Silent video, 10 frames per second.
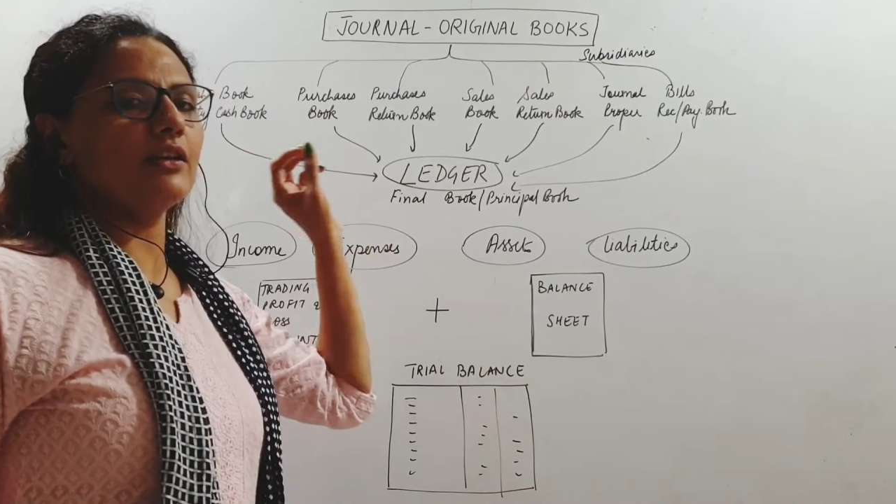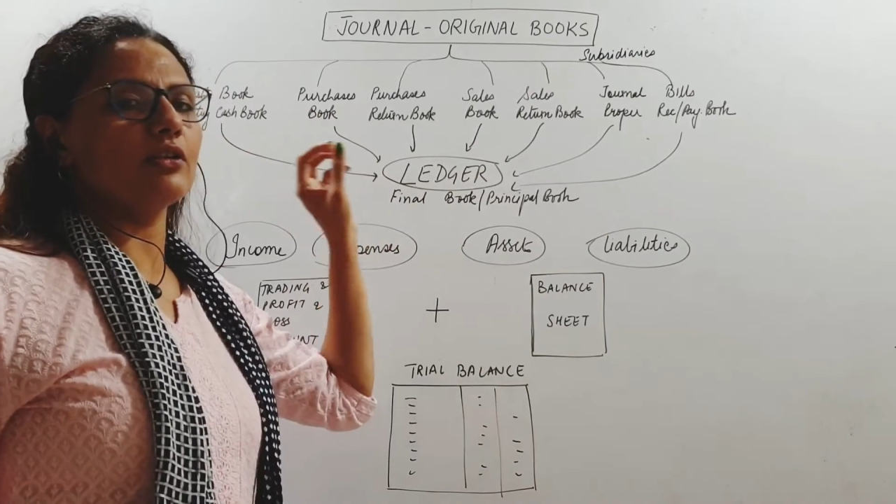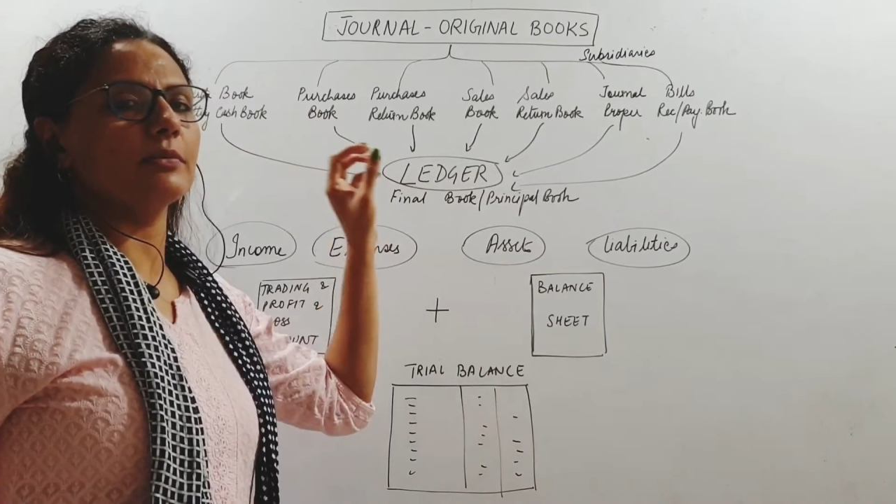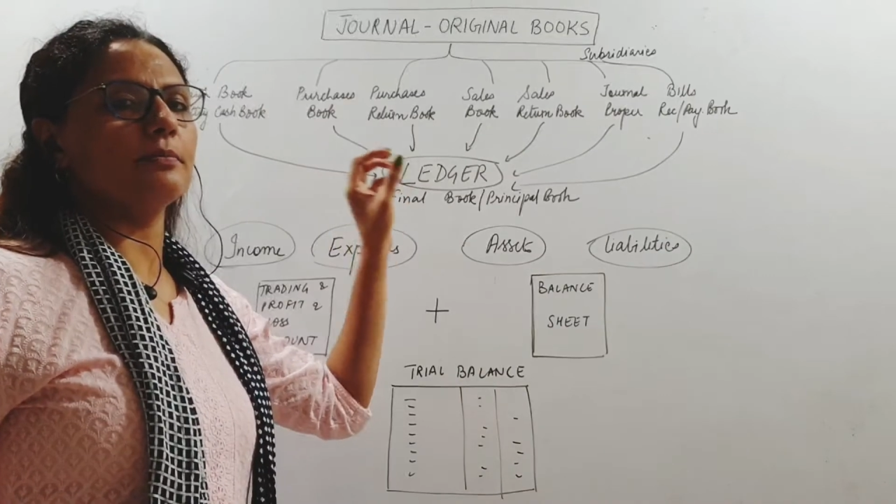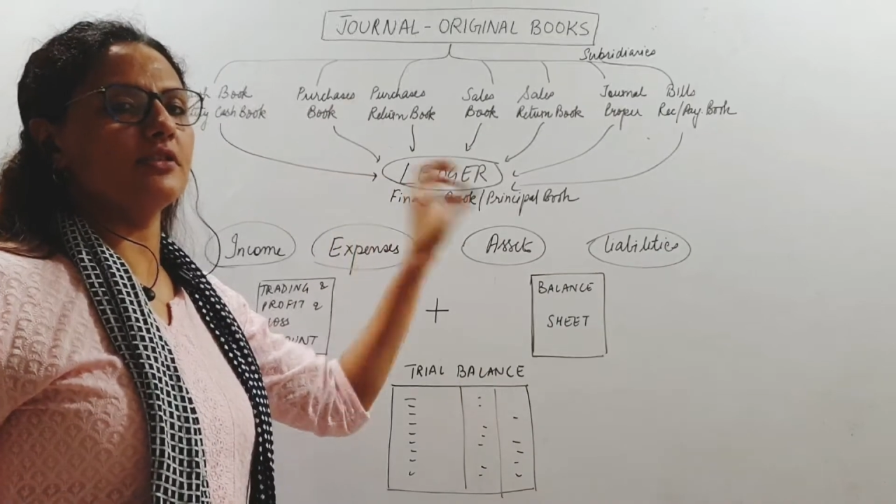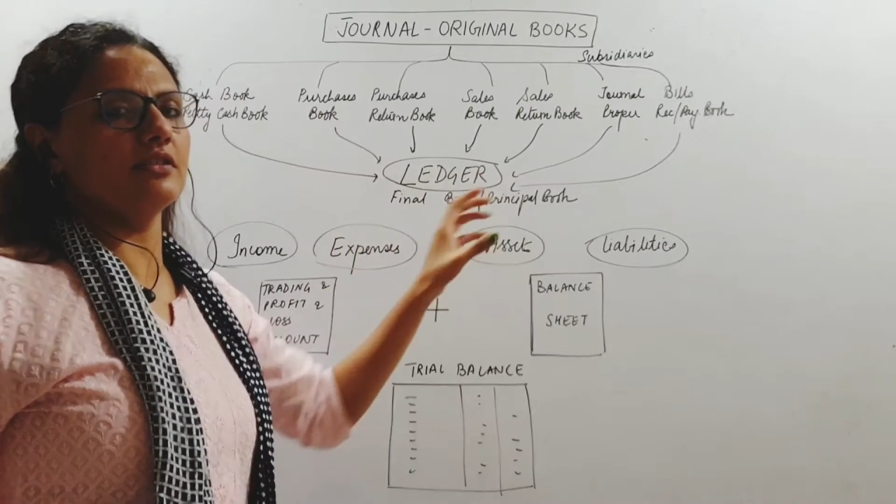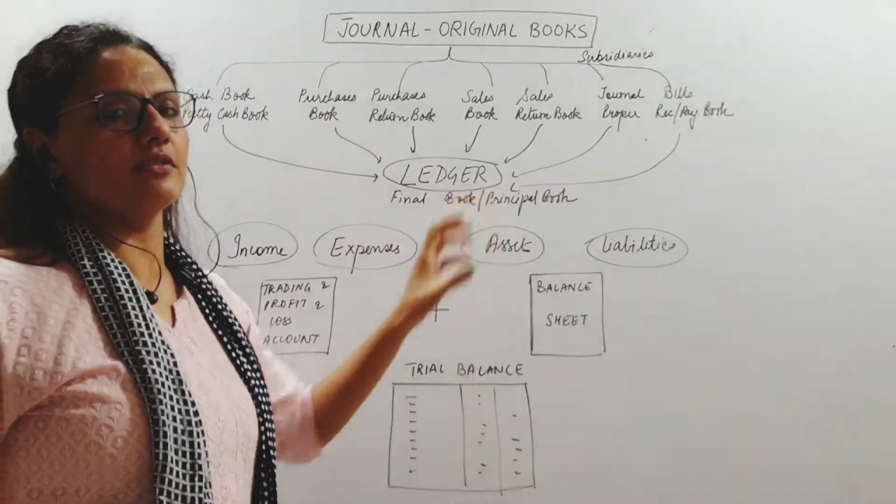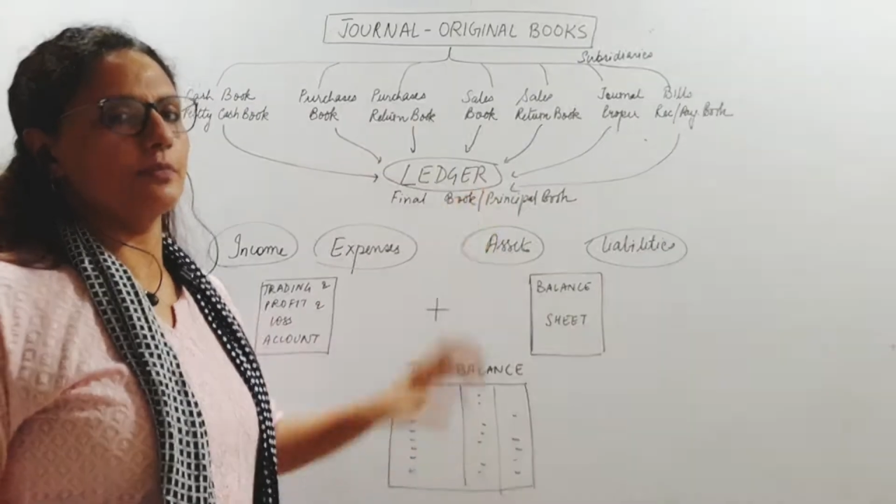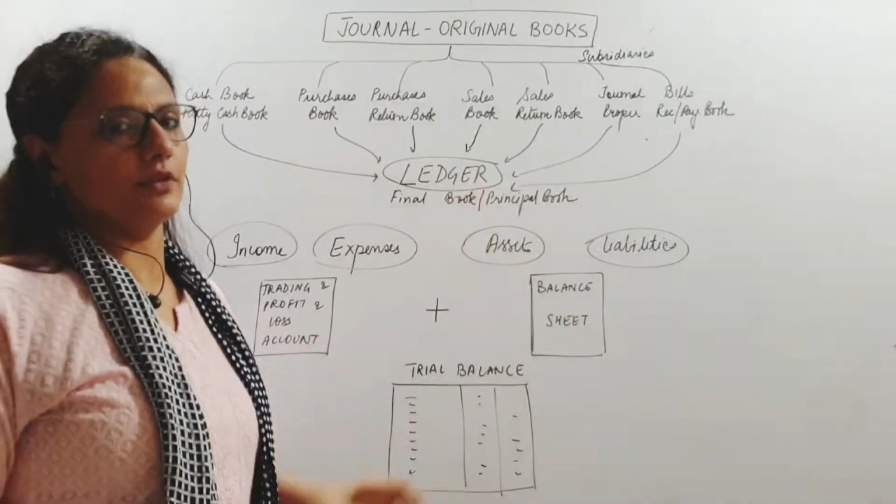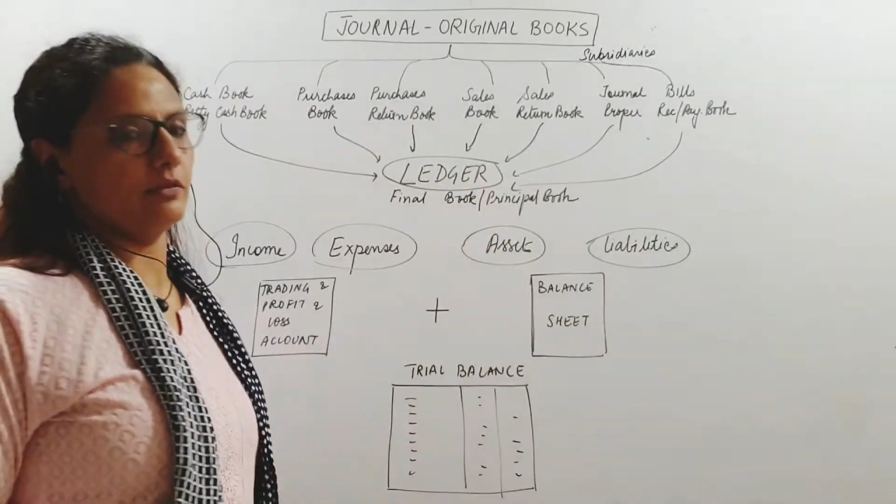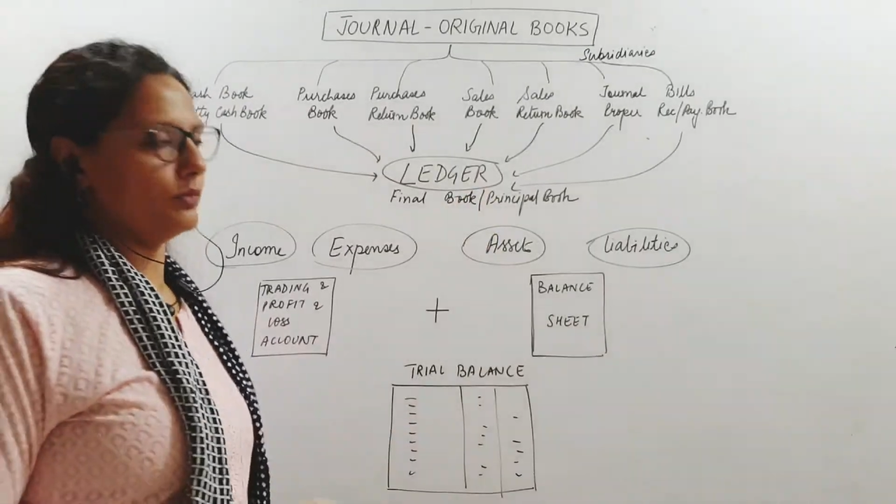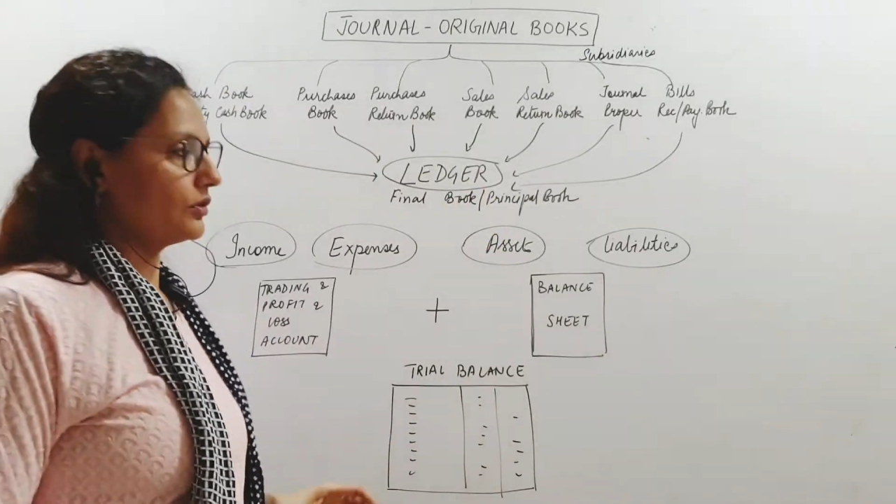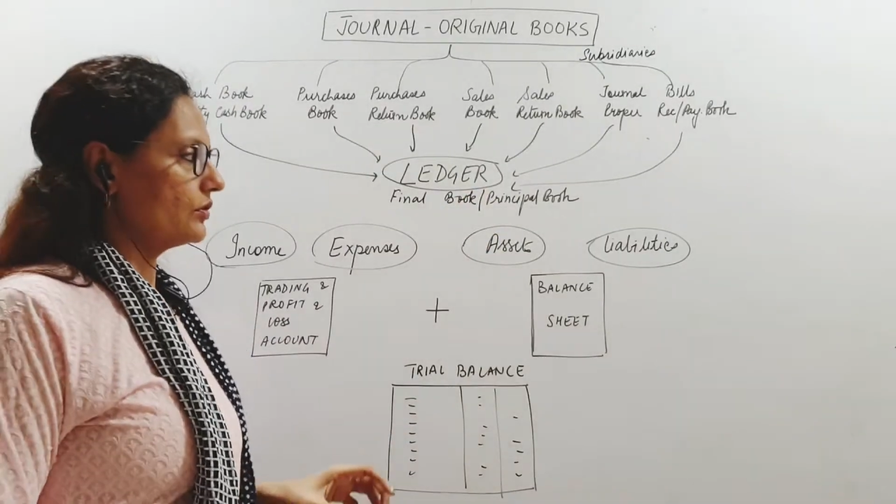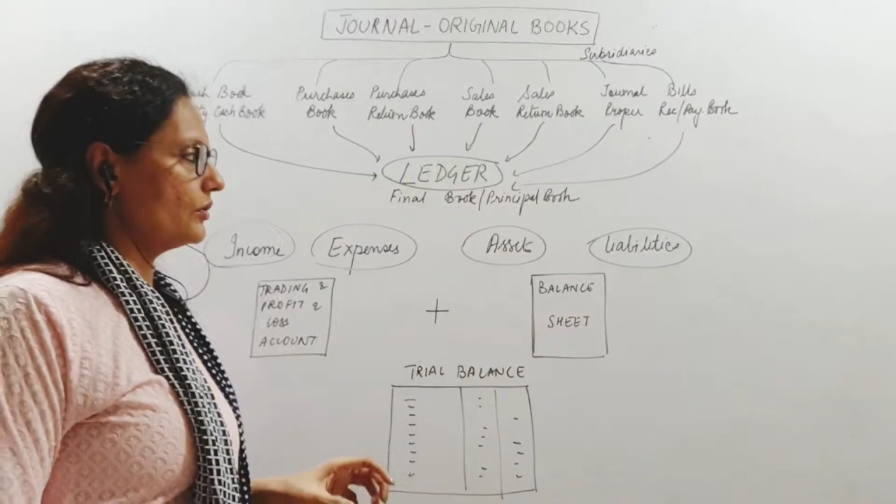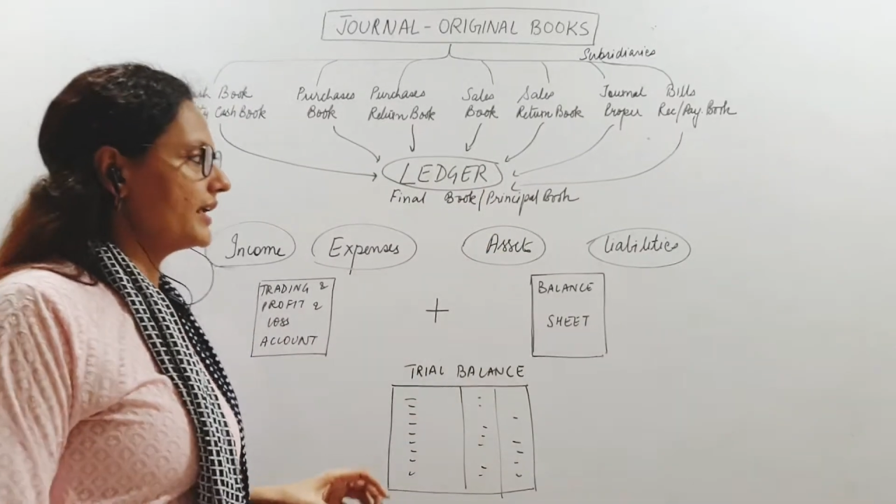or the principal
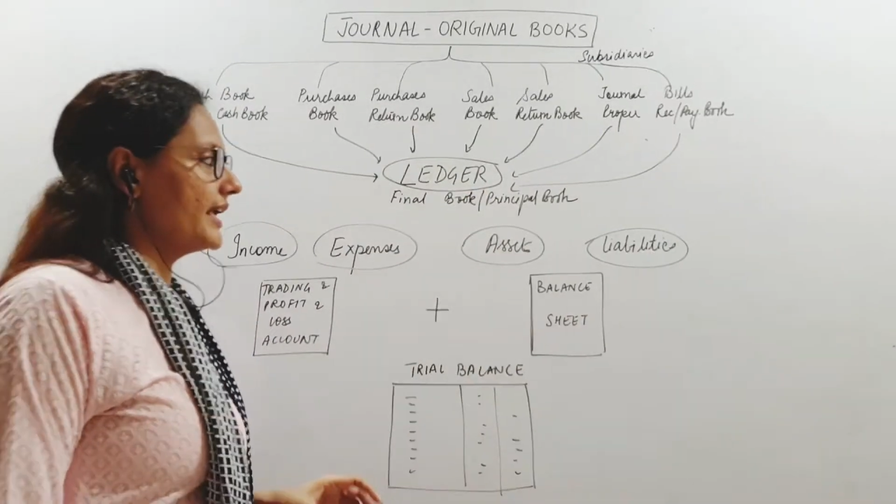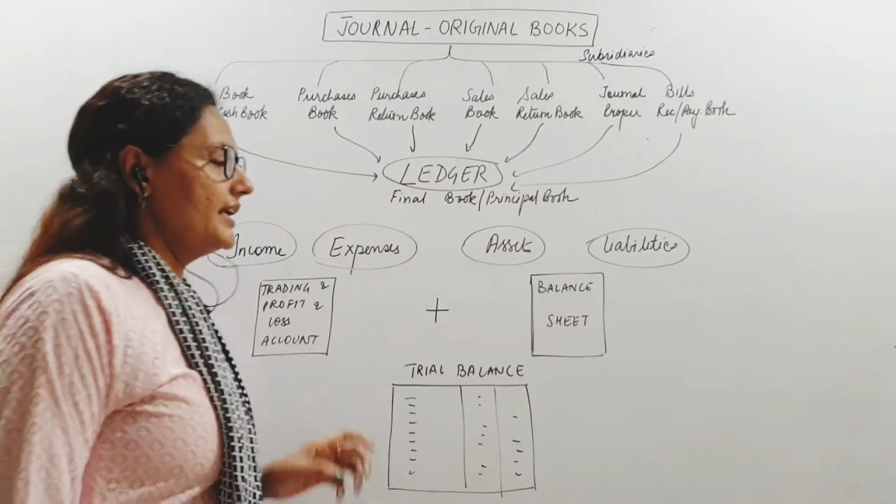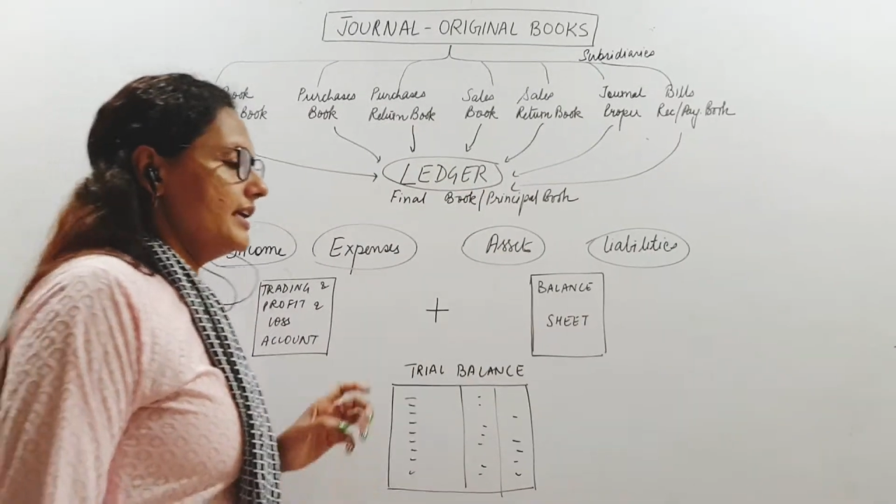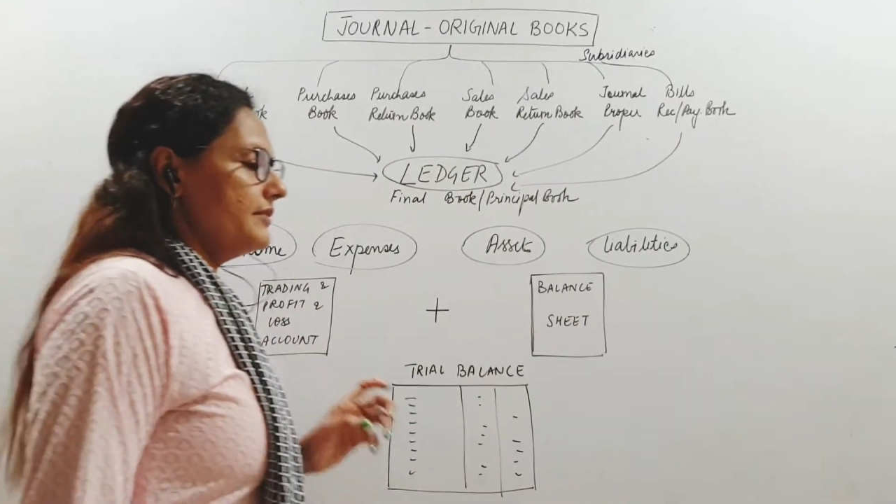book, okay,